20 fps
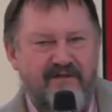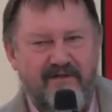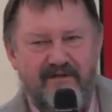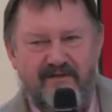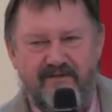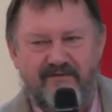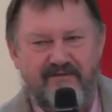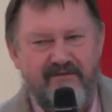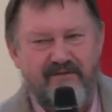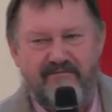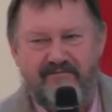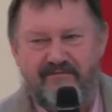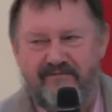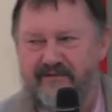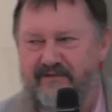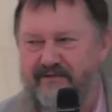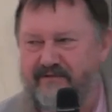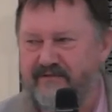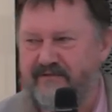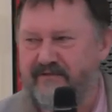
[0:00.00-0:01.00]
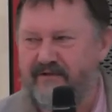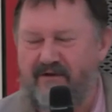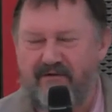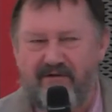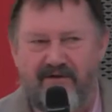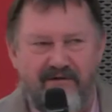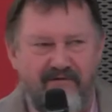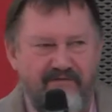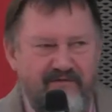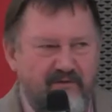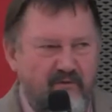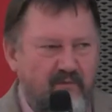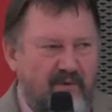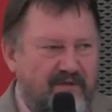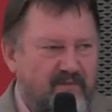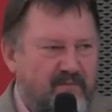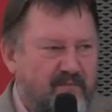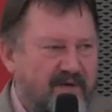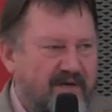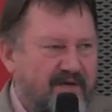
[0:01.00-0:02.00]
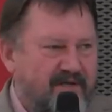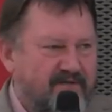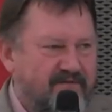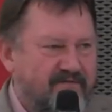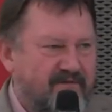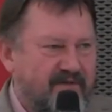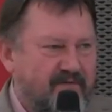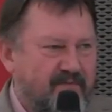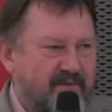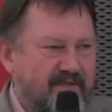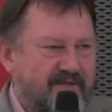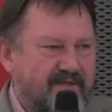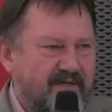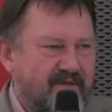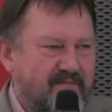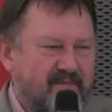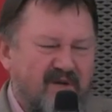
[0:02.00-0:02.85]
and if it's longer than one page, they will tell